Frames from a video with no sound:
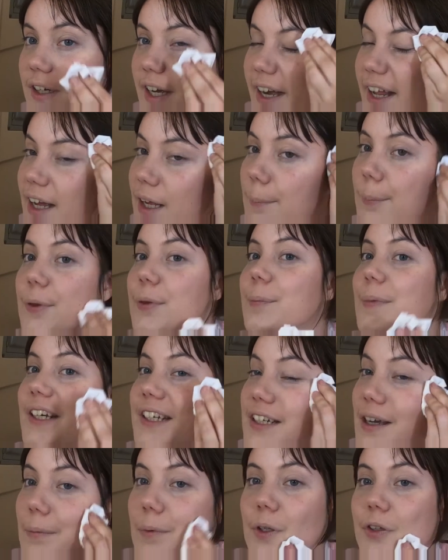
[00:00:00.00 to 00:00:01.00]
kind of helps me
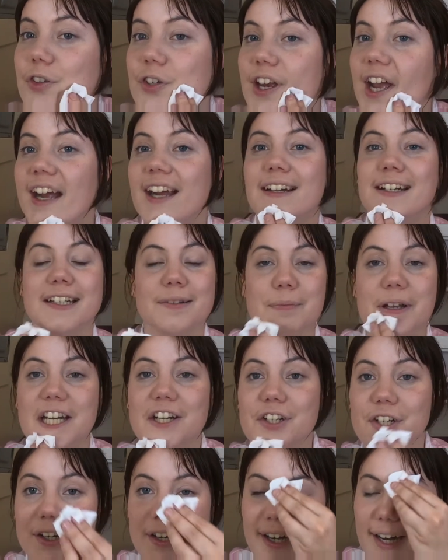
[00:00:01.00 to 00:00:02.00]
double check to make
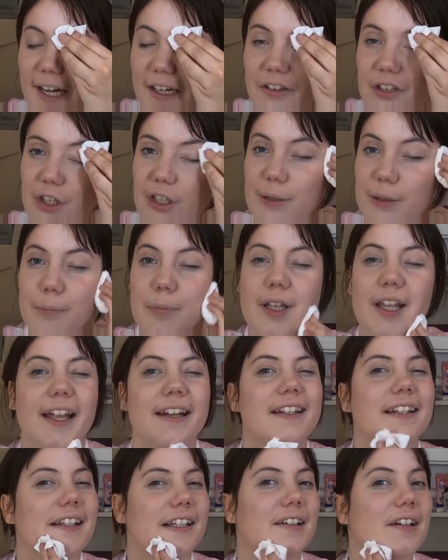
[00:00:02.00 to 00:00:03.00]
sure I actually
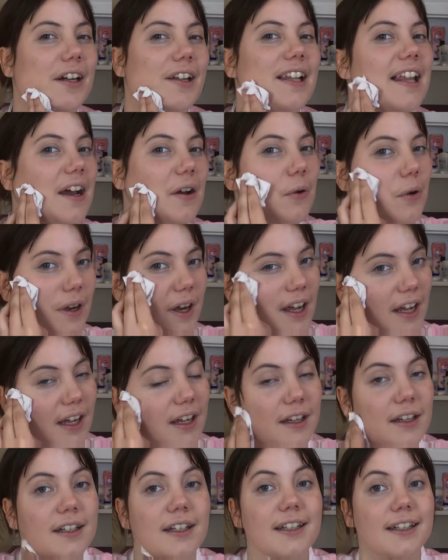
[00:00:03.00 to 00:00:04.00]
blended it all out.
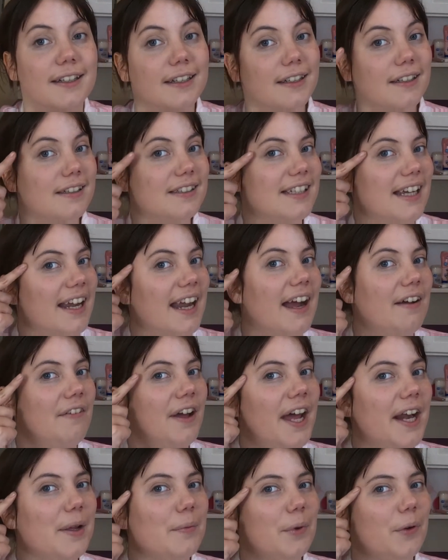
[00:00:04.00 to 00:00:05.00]
because I have
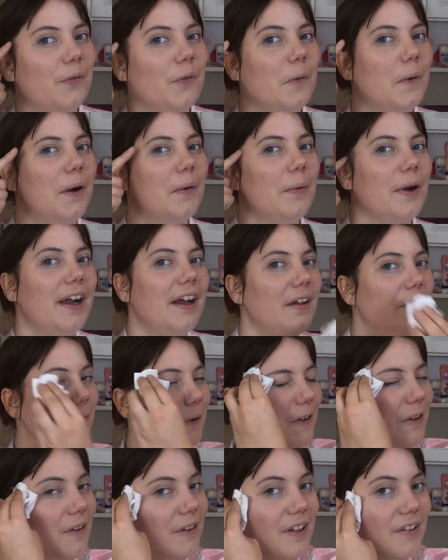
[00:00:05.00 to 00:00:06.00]
had it before where I
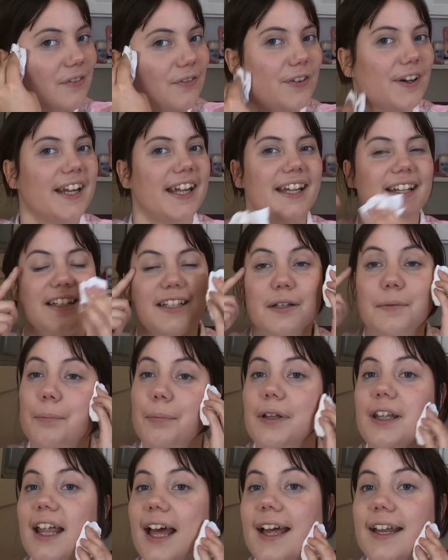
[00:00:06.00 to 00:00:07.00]
will forget to
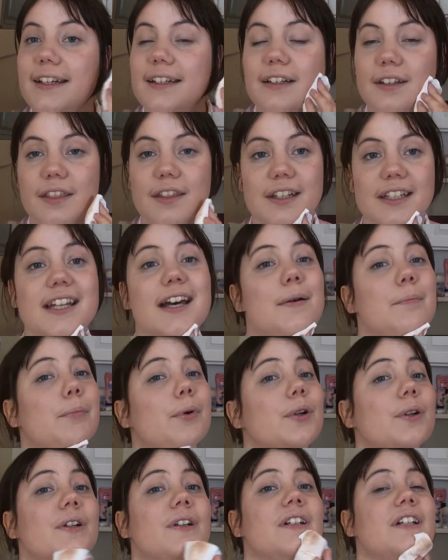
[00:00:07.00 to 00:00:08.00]
blend the
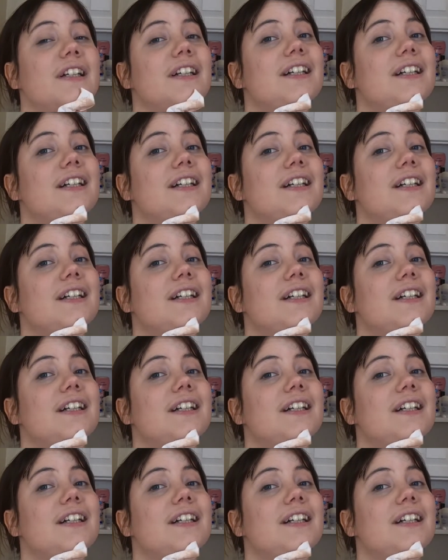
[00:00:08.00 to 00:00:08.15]
temple